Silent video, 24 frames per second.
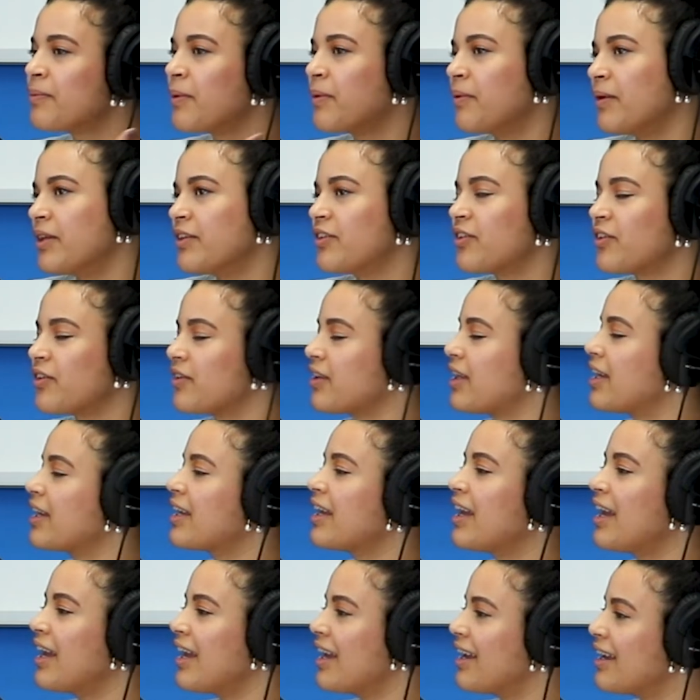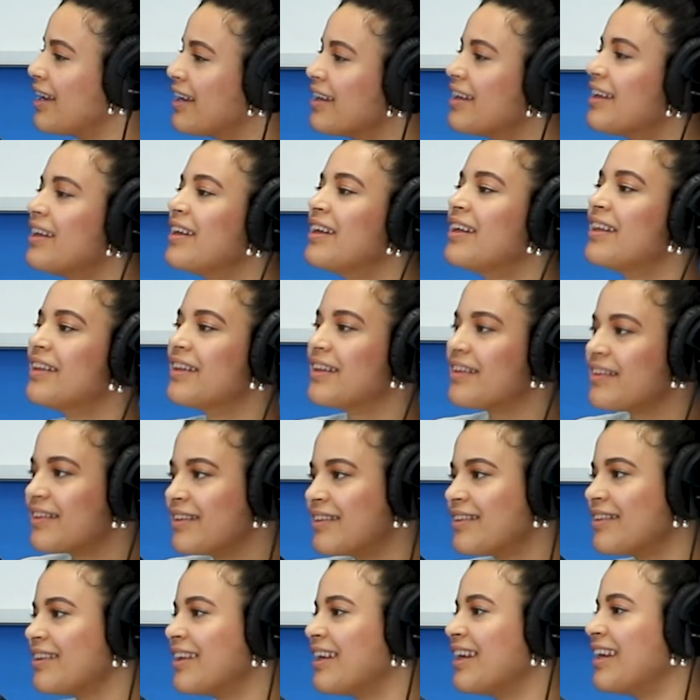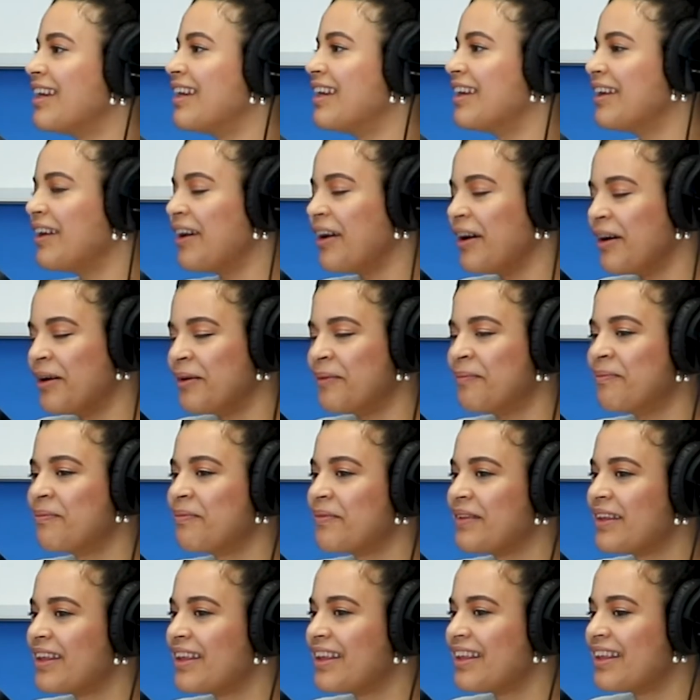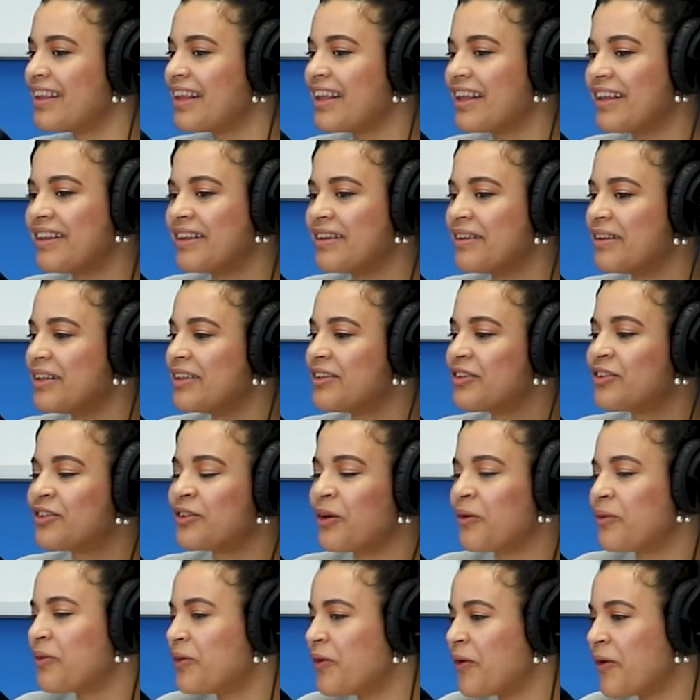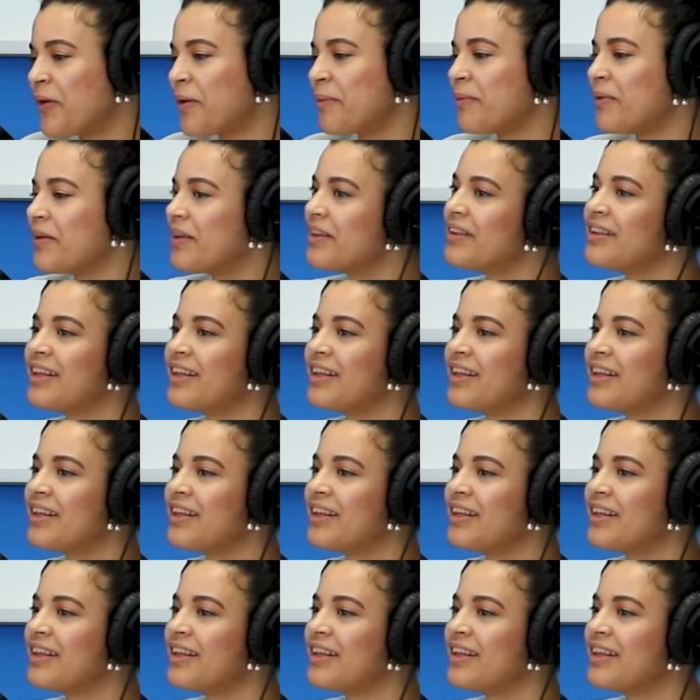But once you're like, hey, this is it, so normal.